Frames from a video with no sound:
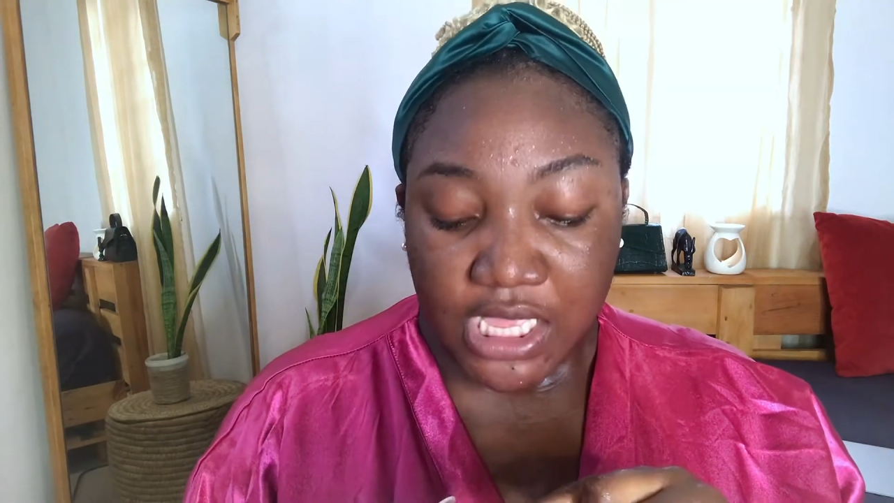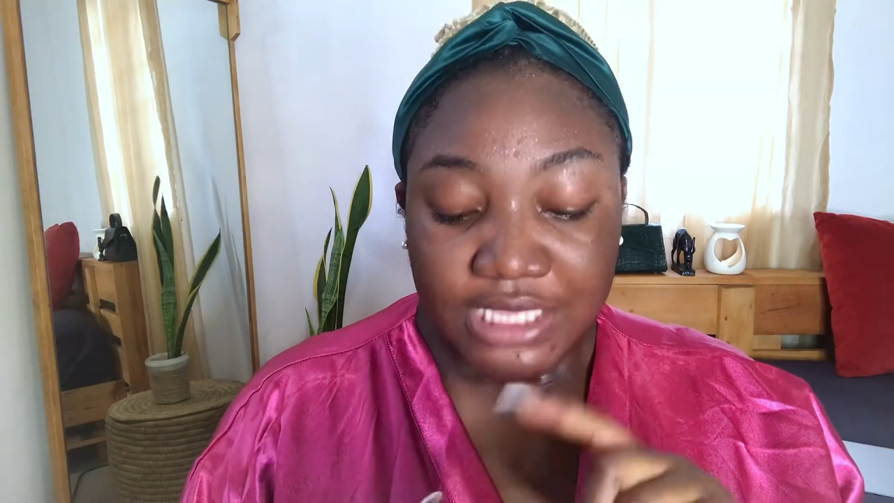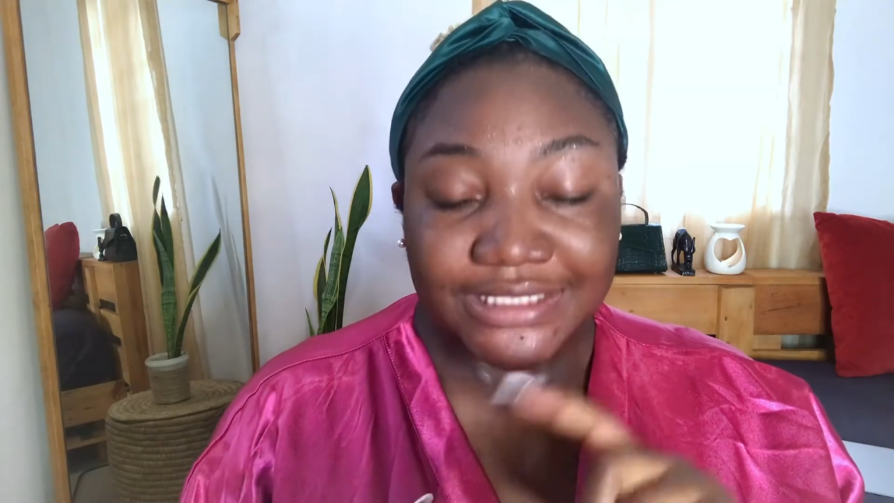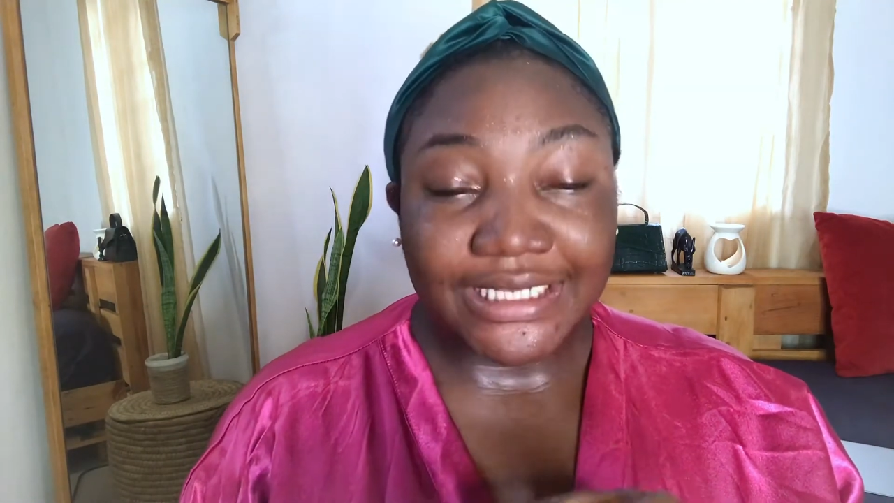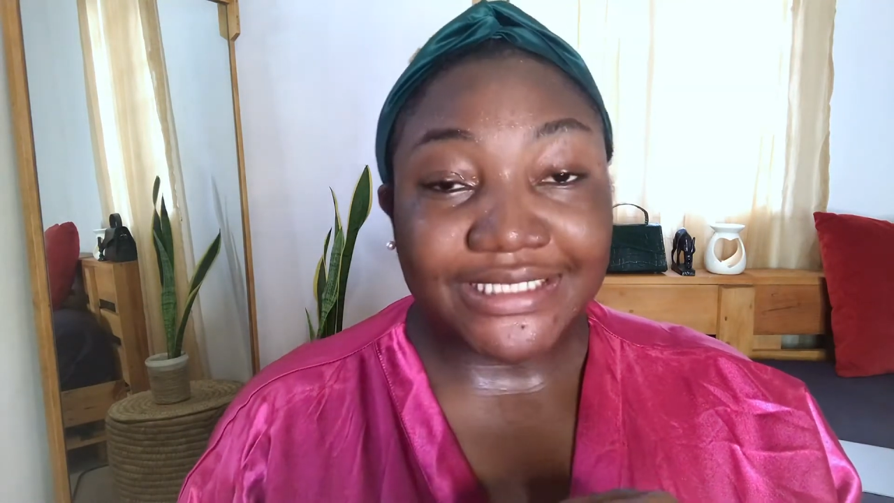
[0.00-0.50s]

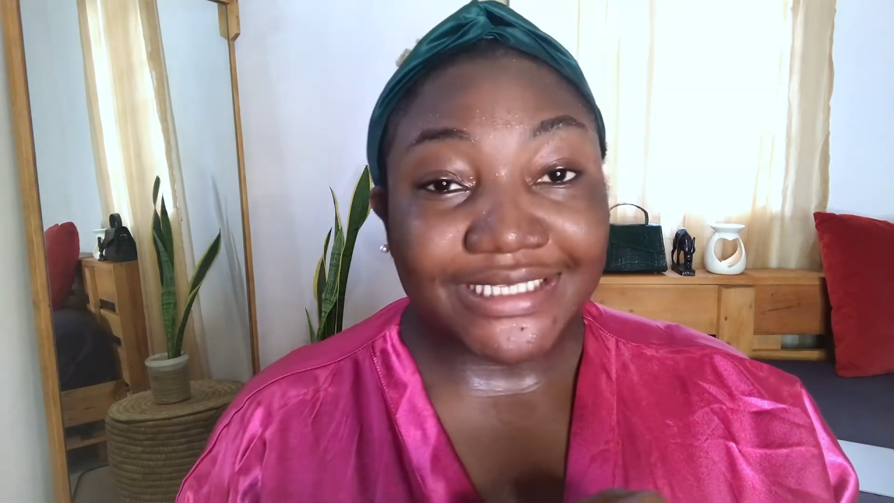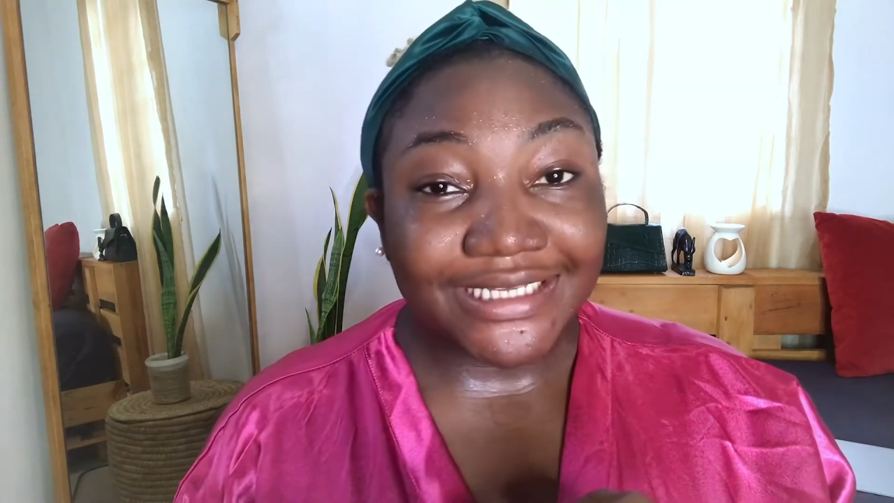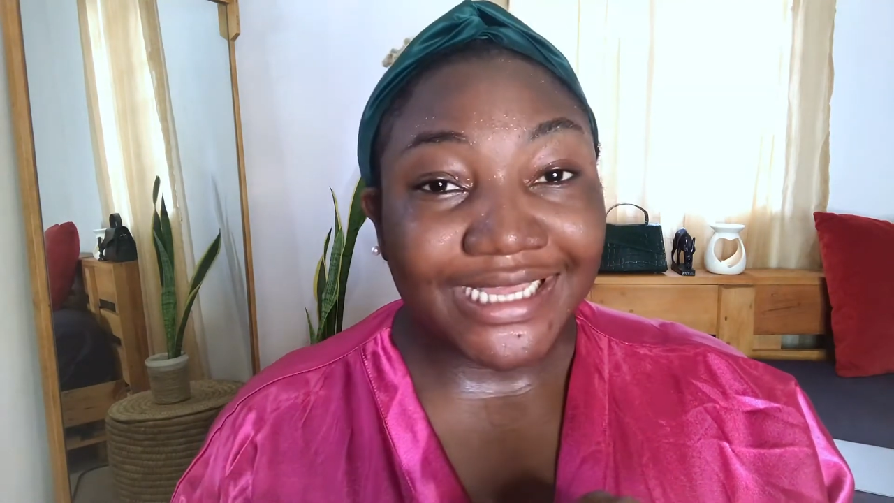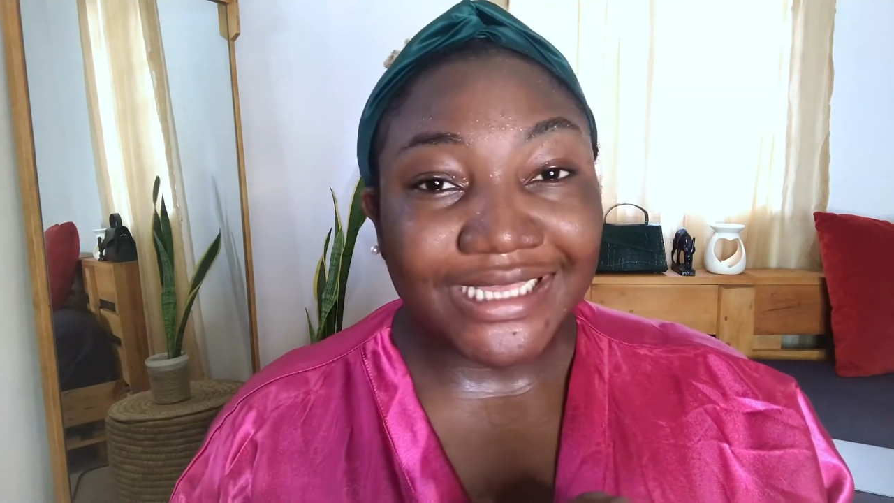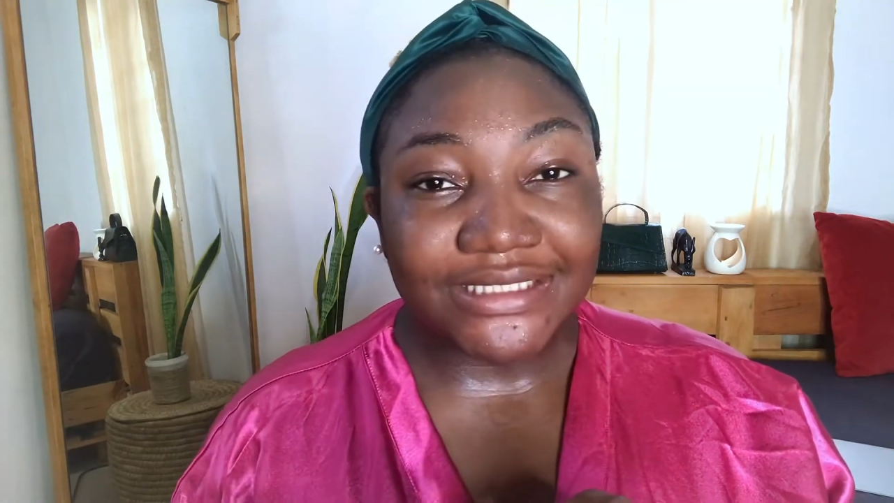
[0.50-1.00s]

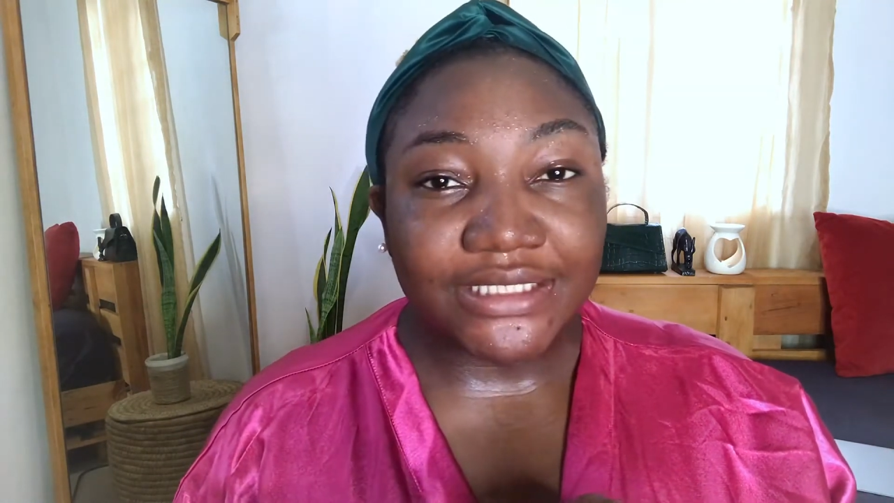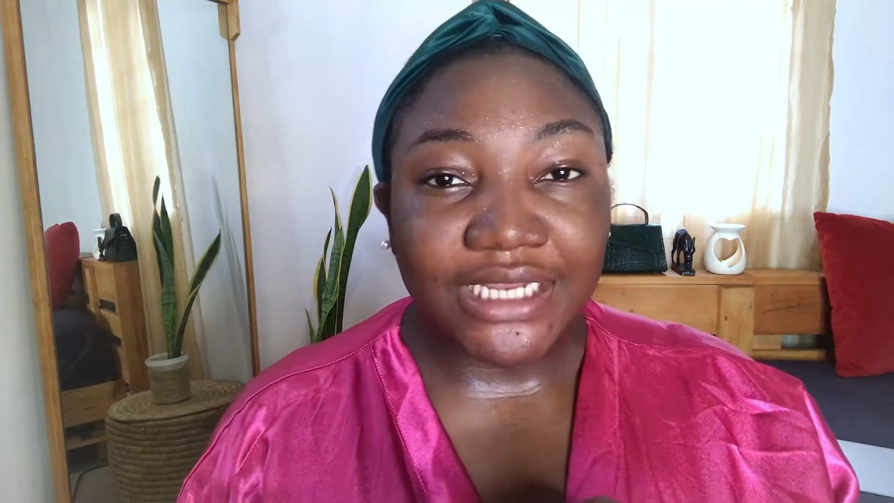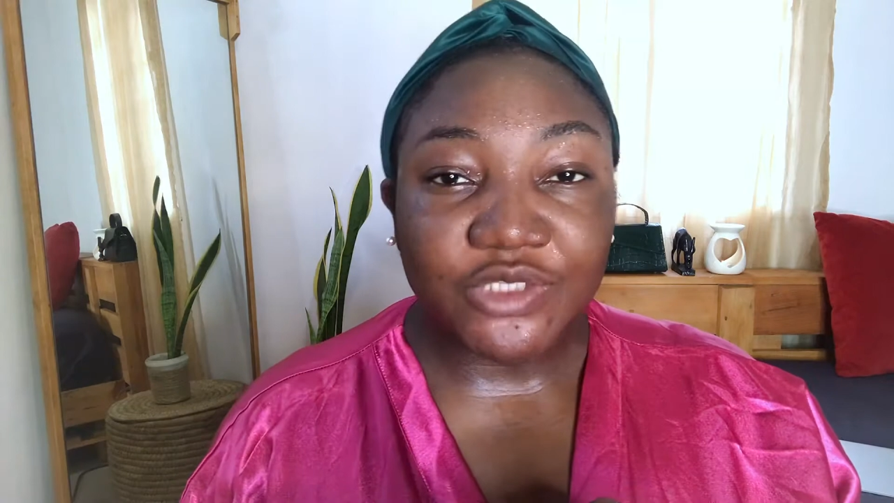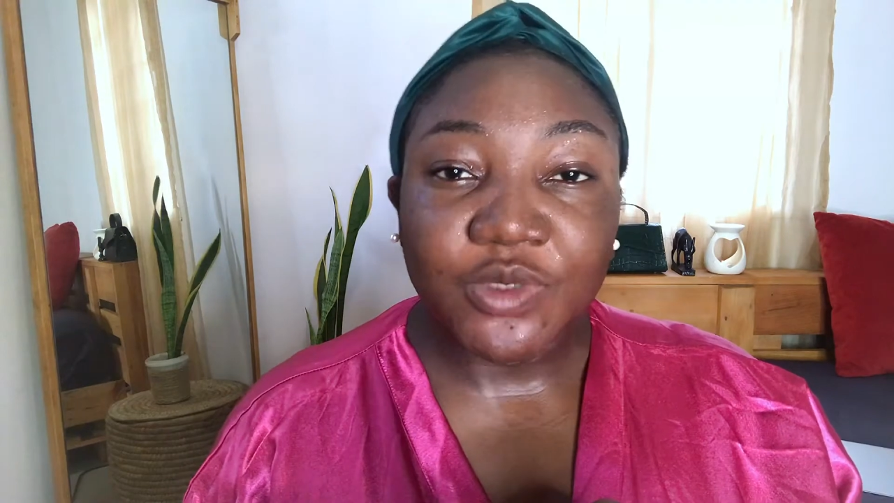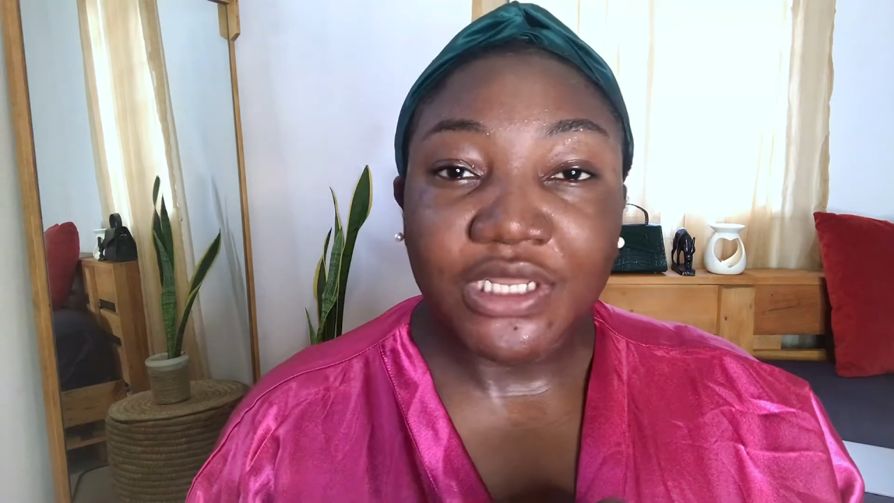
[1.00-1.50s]
salicylic acid
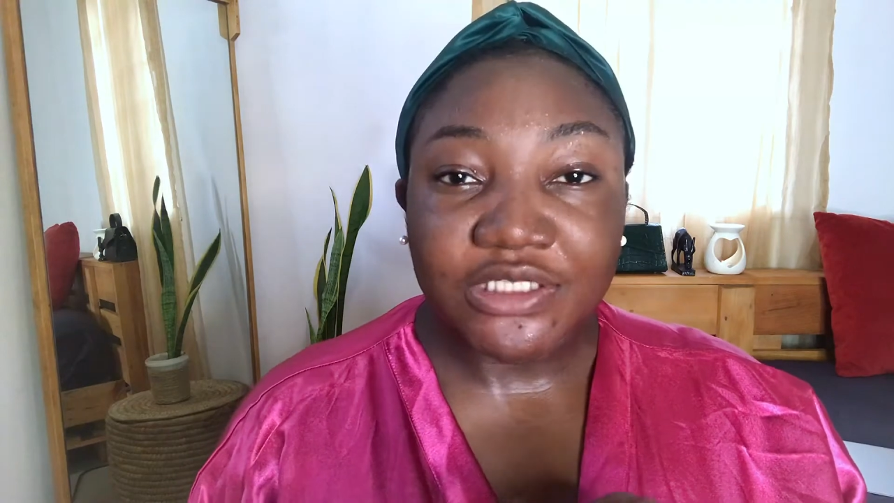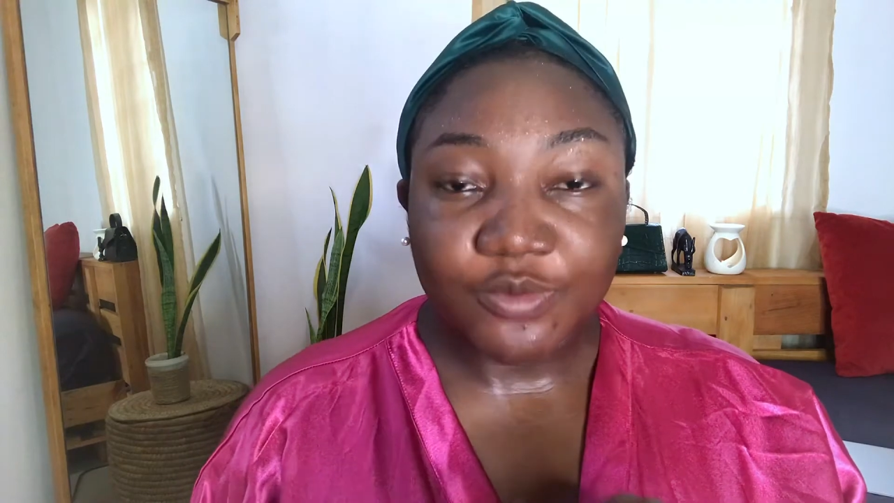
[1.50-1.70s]
as well as